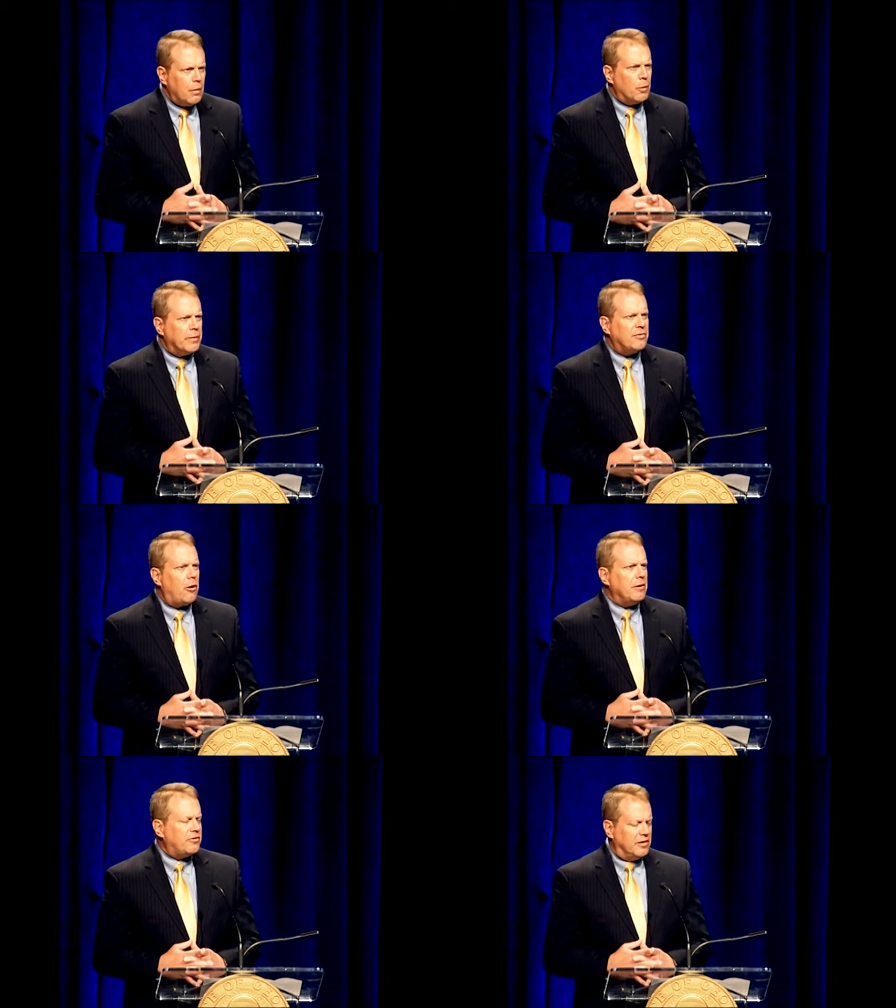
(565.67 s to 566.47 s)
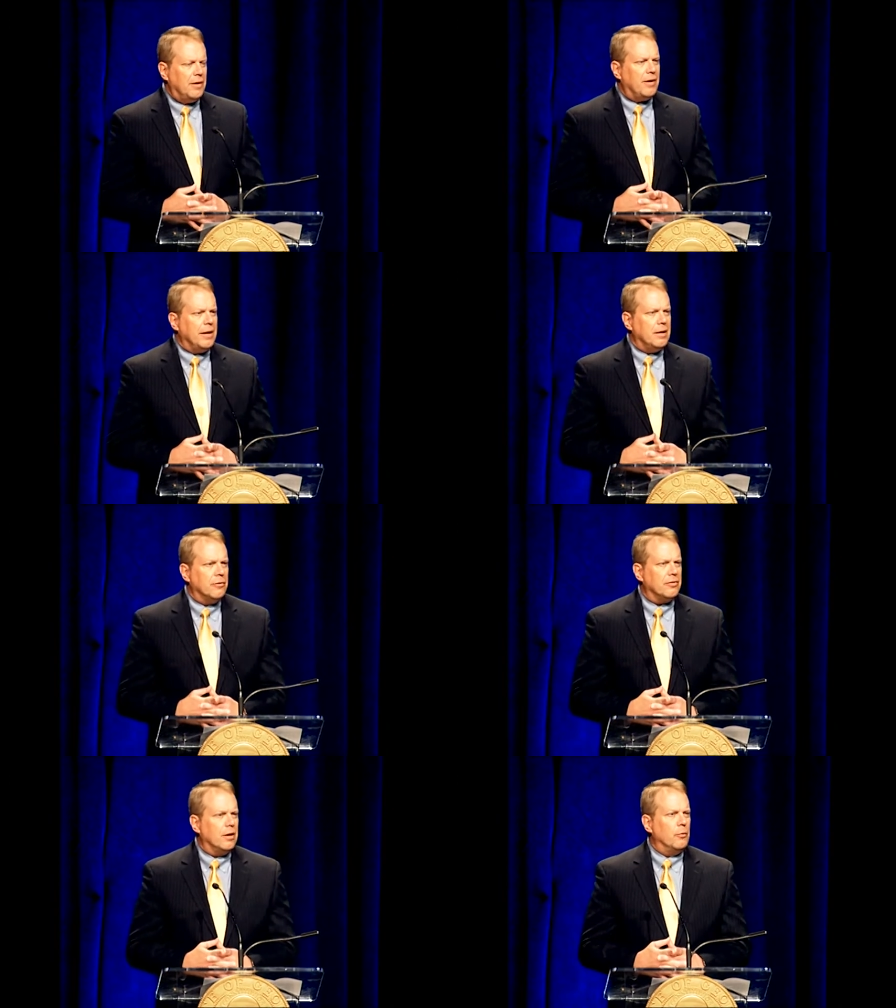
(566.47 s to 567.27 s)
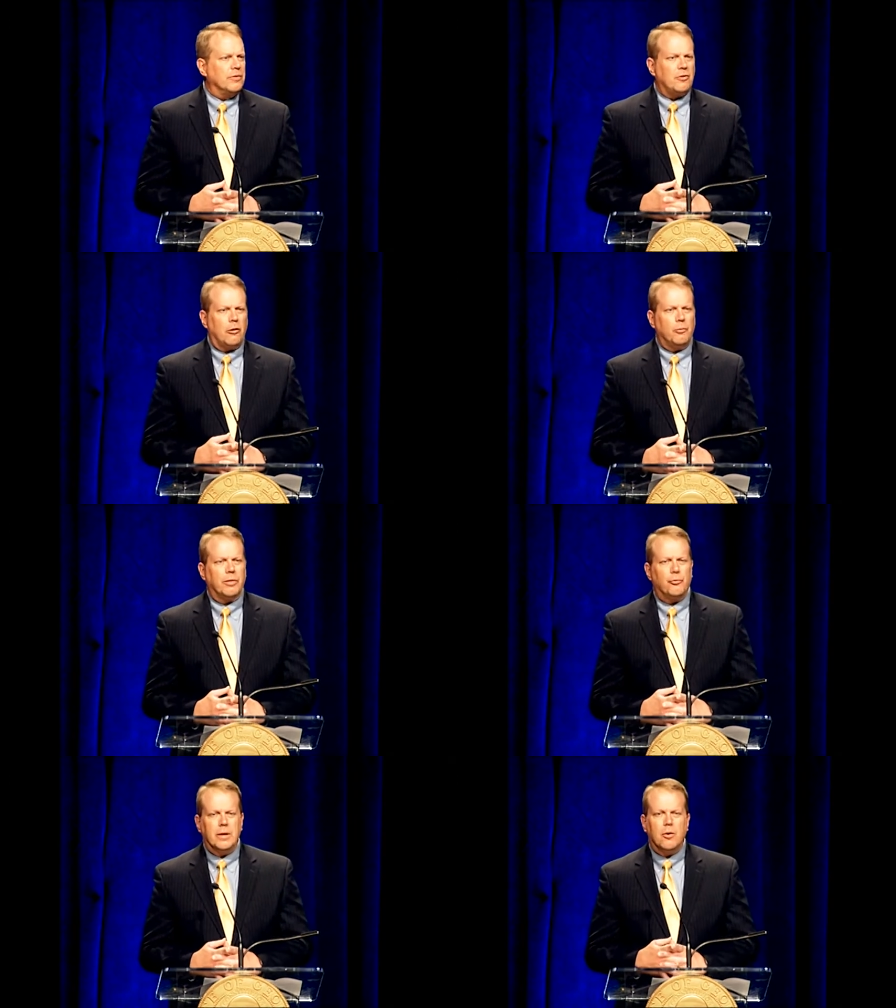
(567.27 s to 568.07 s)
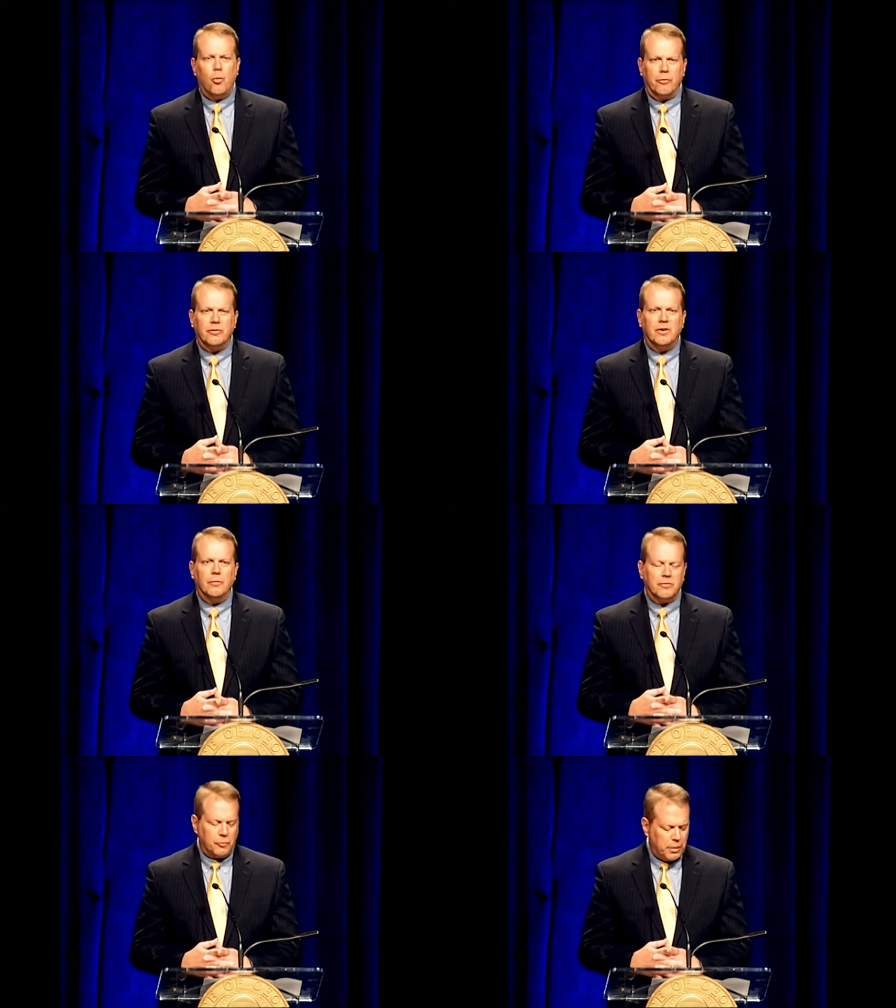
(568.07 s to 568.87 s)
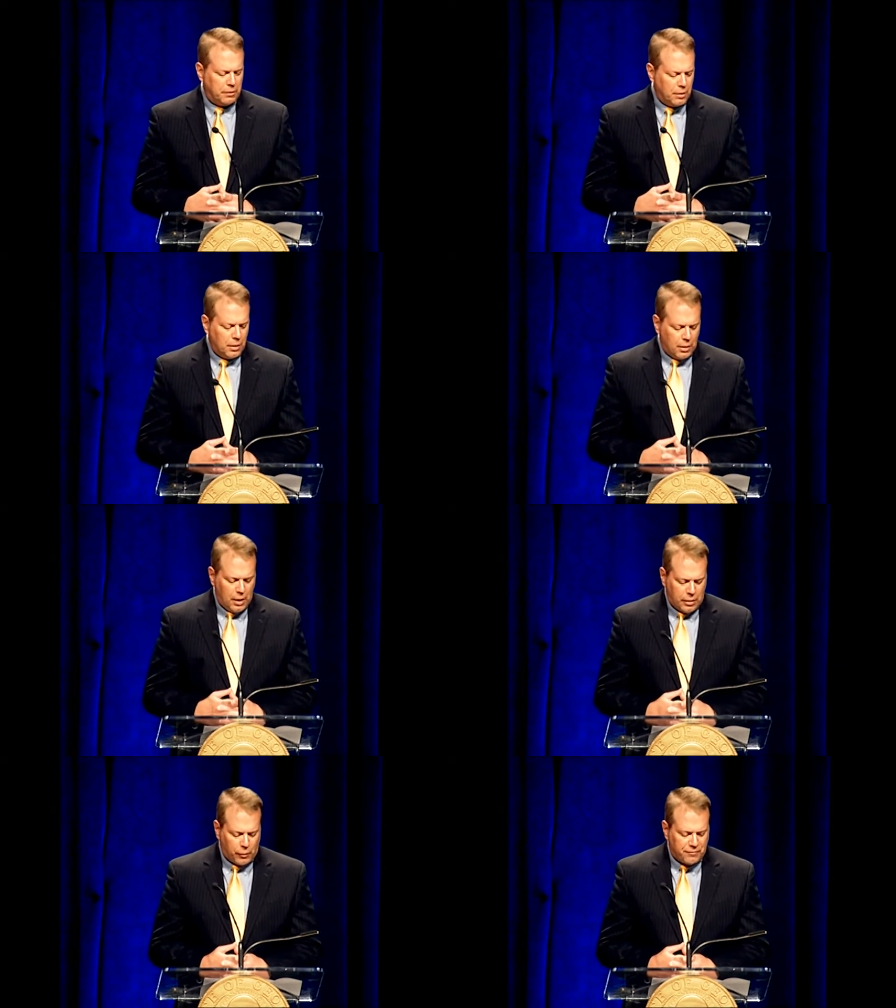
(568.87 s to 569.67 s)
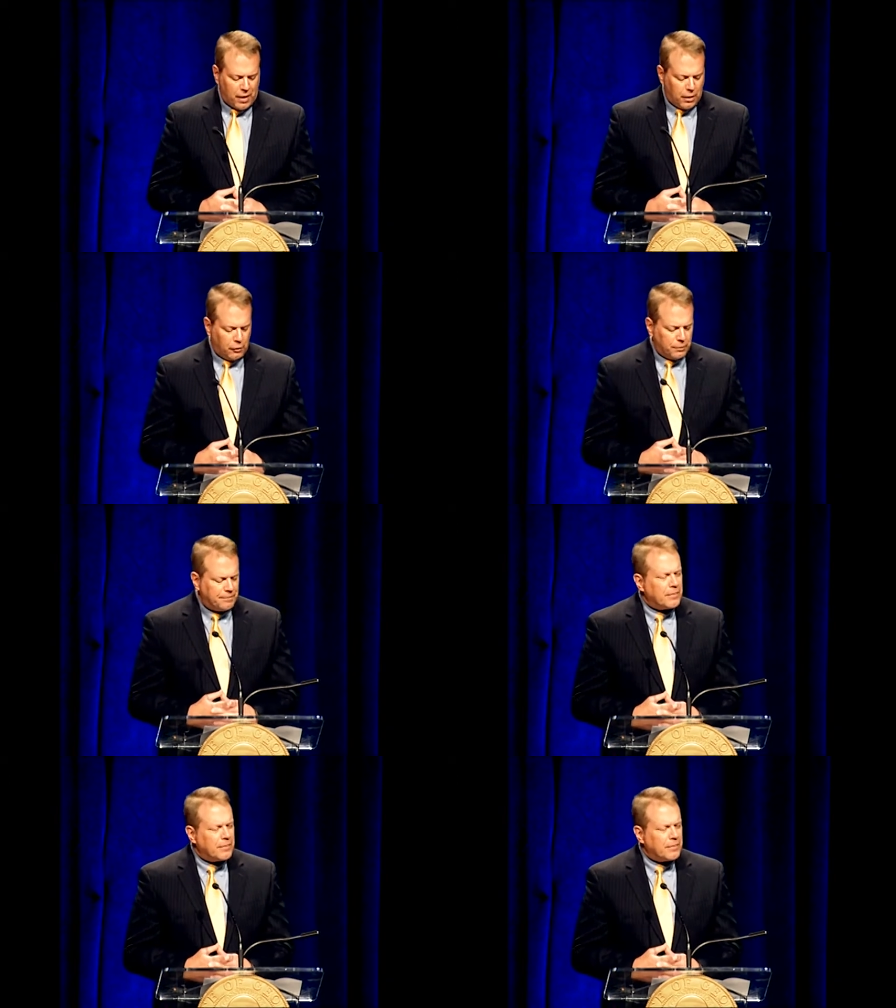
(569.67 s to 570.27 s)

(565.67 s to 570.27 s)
When we started Suniva eight years ago, we started with three cornerstones that we, that we followed.